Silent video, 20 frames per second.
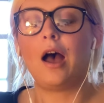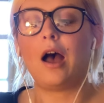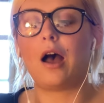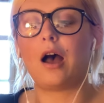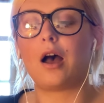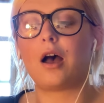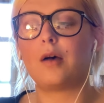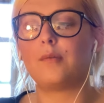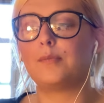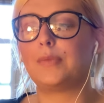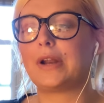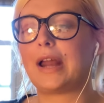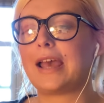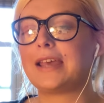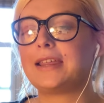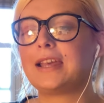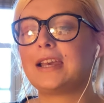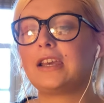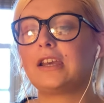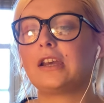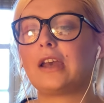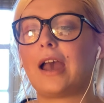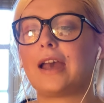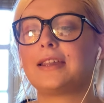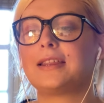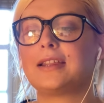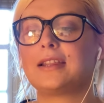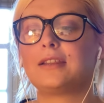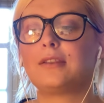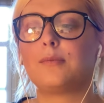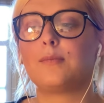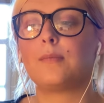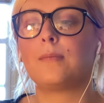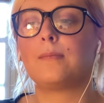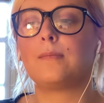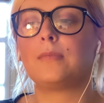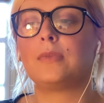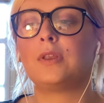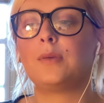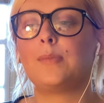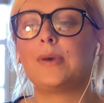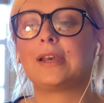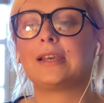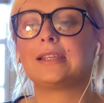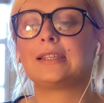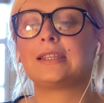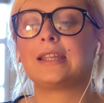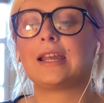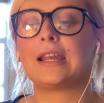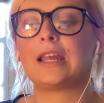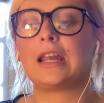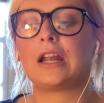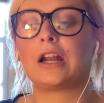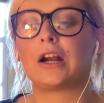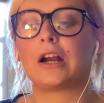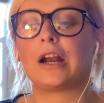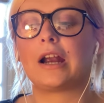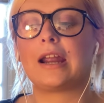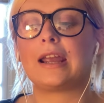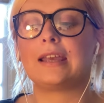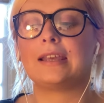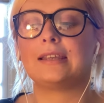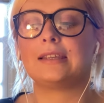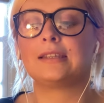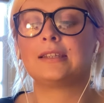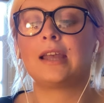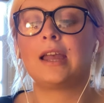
But I think the biggest thing here is